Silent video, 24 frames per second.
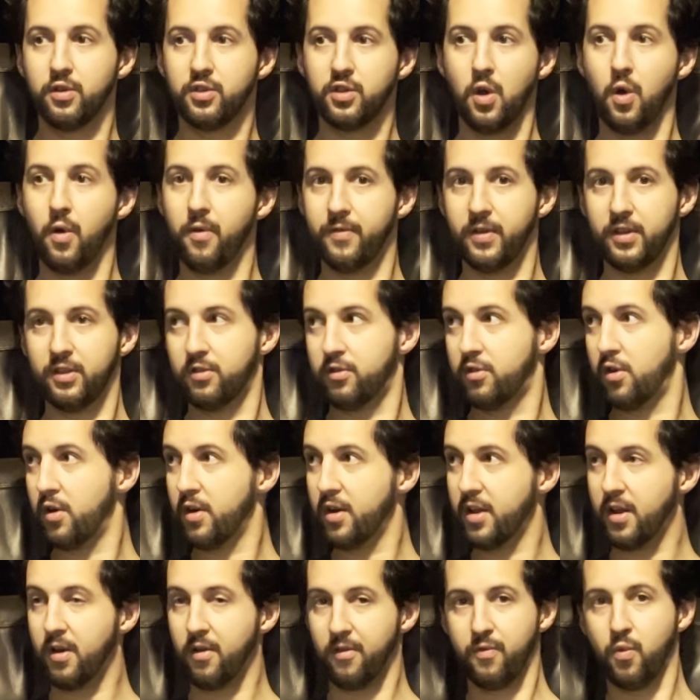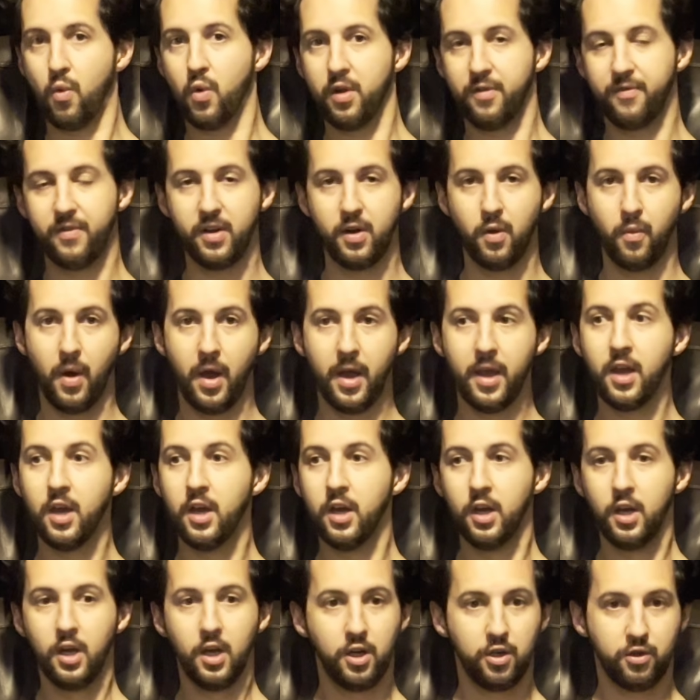So if it's 30 or 40 feet away,
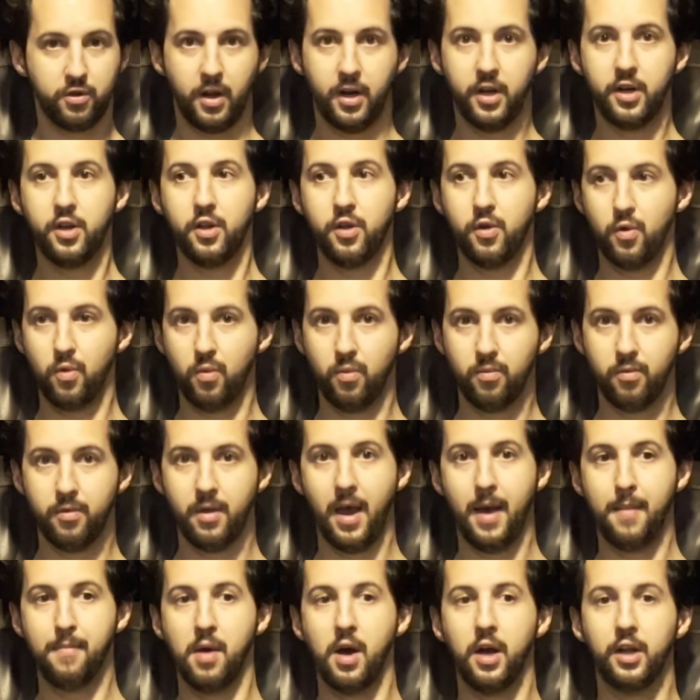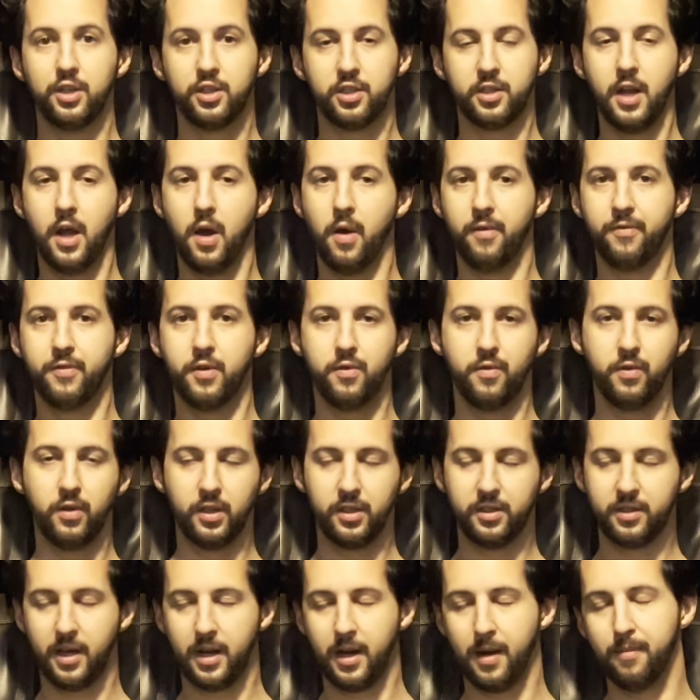try to do that much. Now, if you're
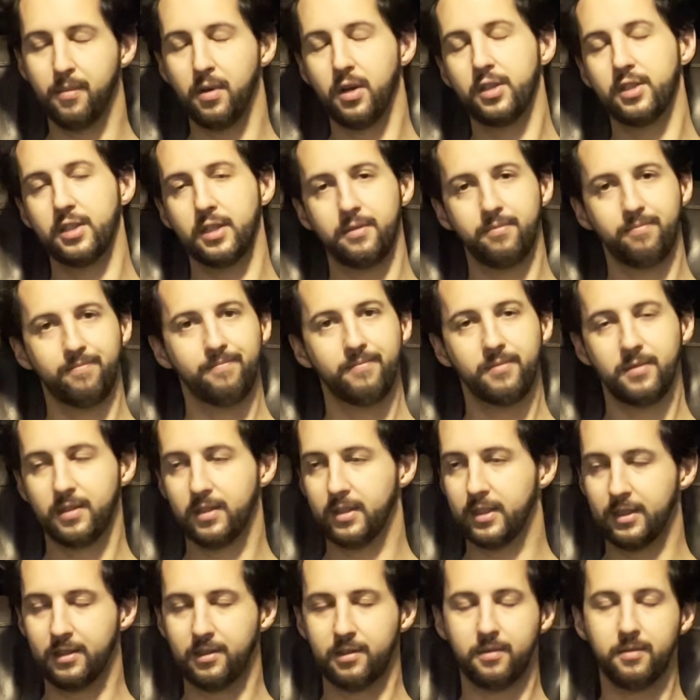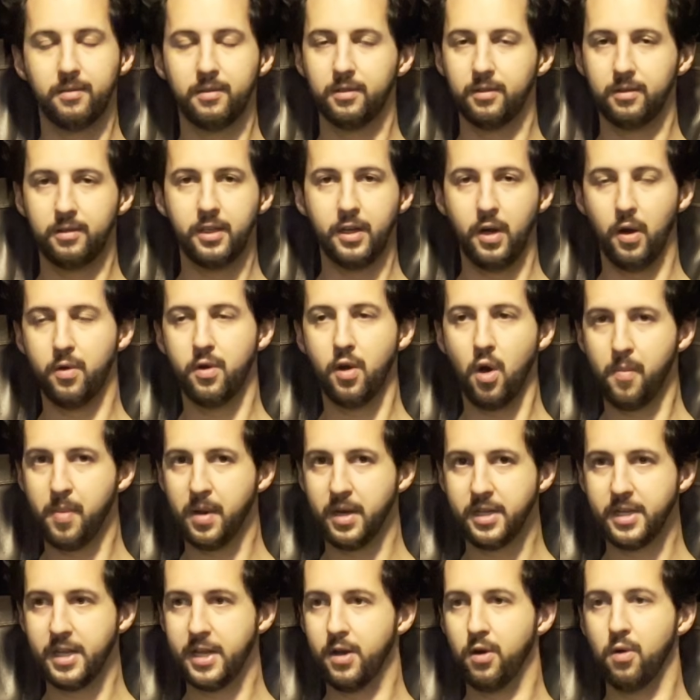really tight on budget, it's, no
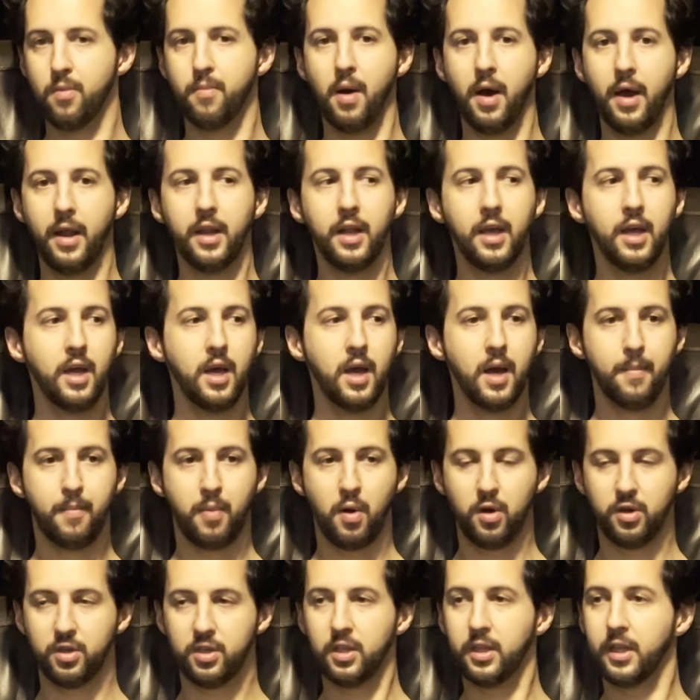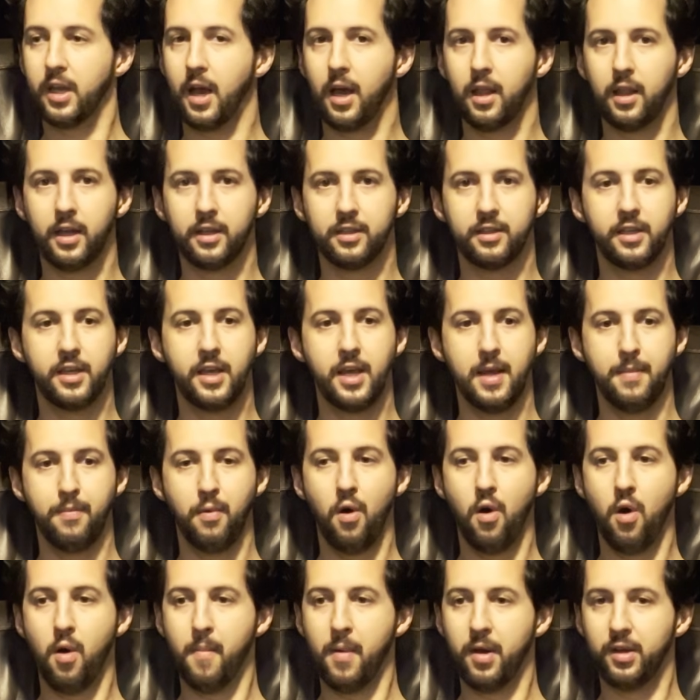big deal. But personally, I like to keep
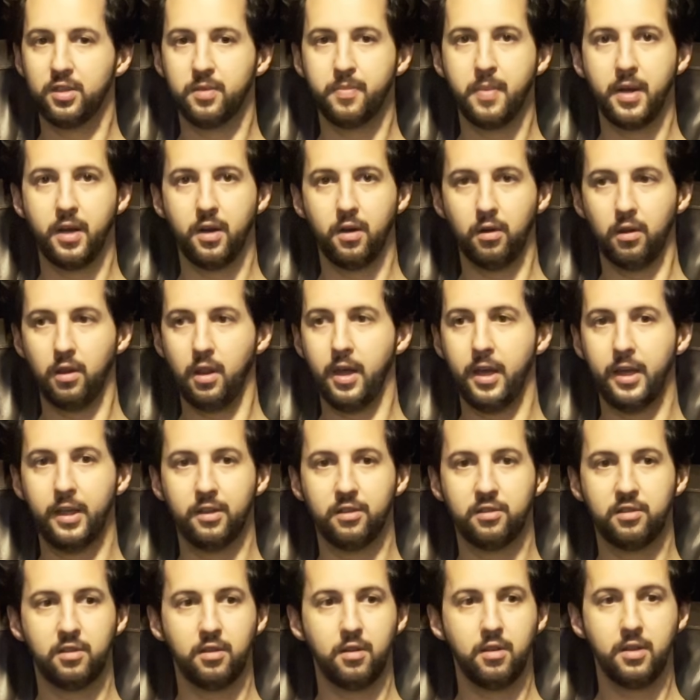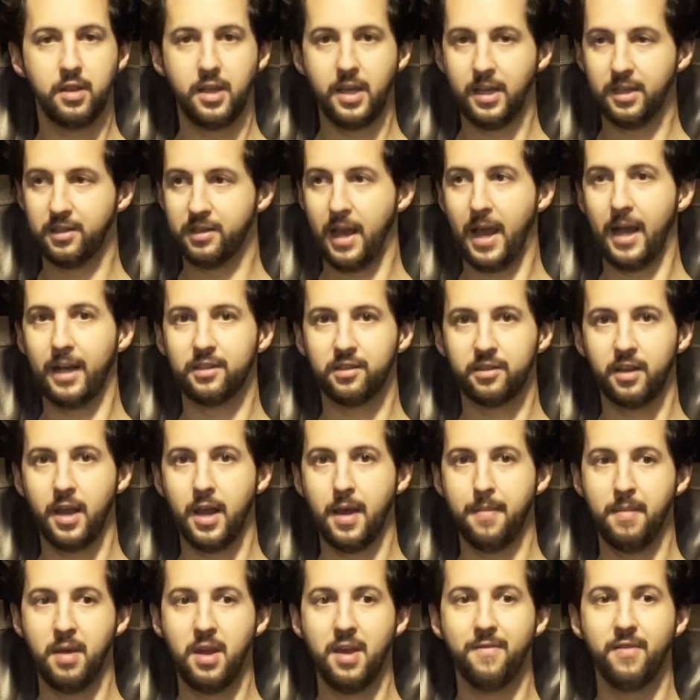all my speaker lengths the exact
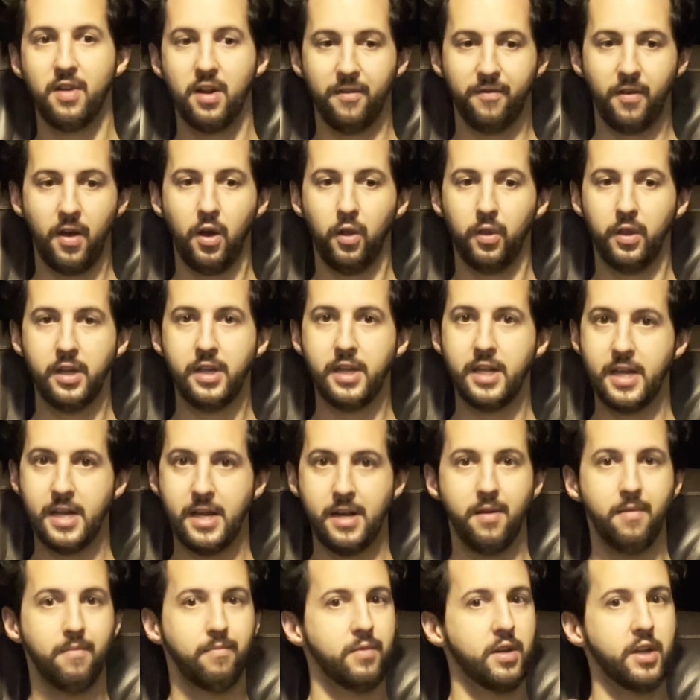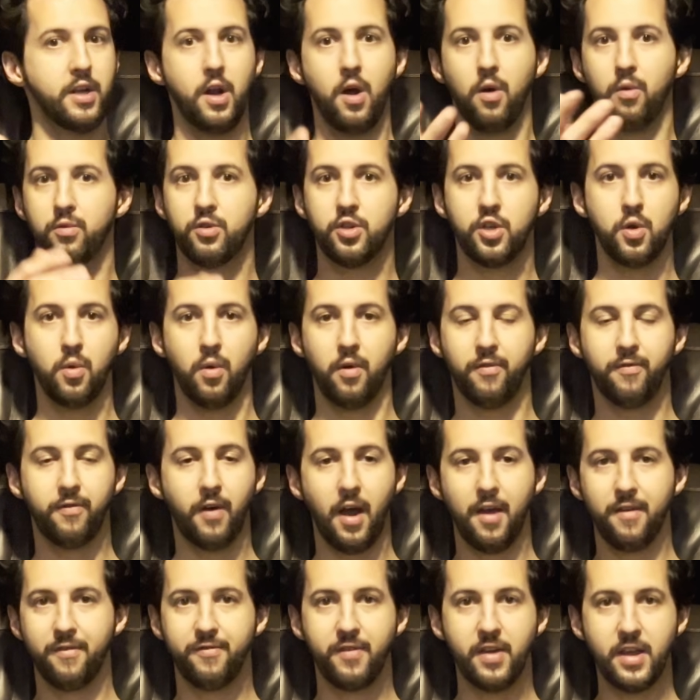same, even if I only need, 2 or
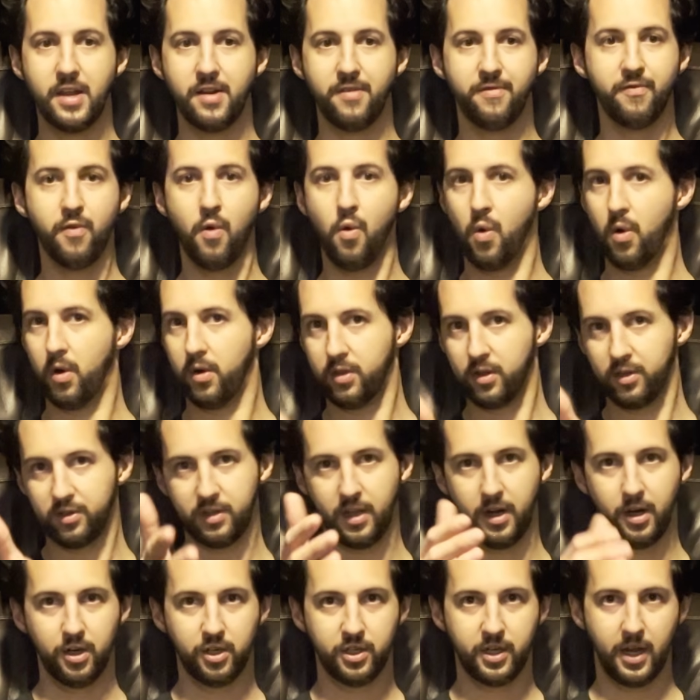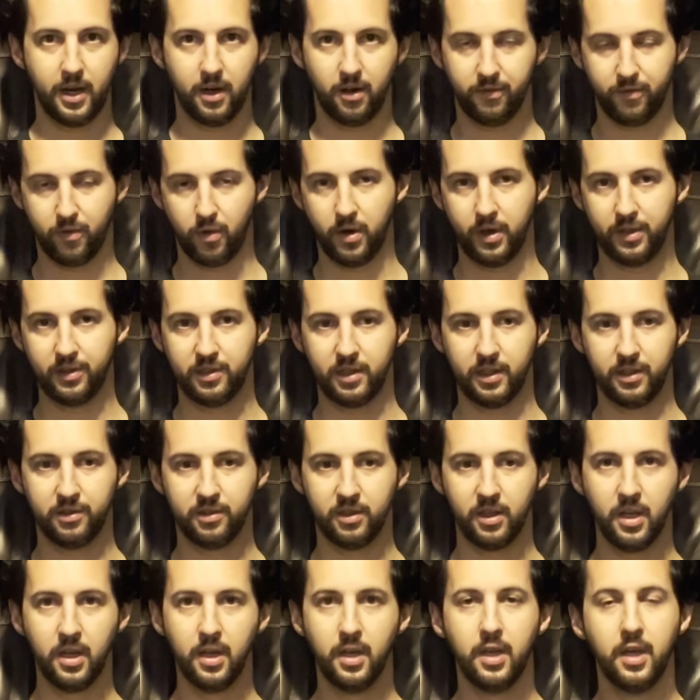5 feet for the center channel, for
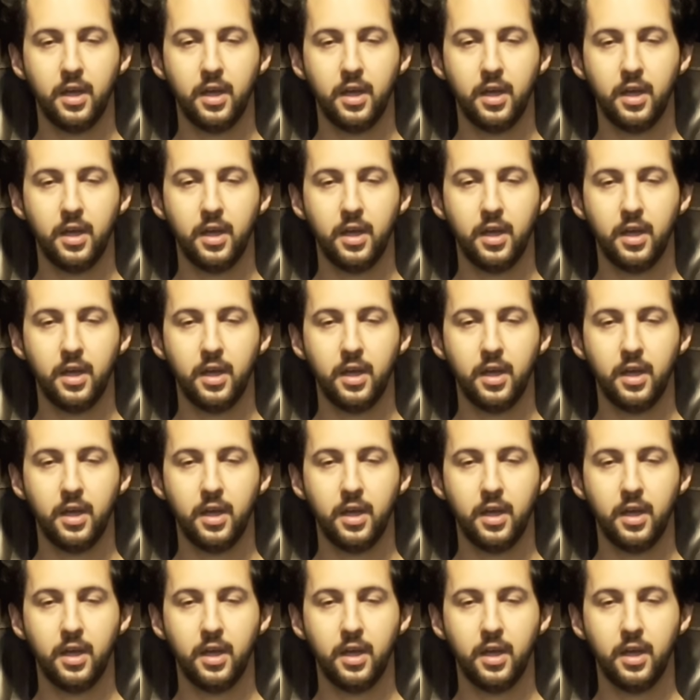instance.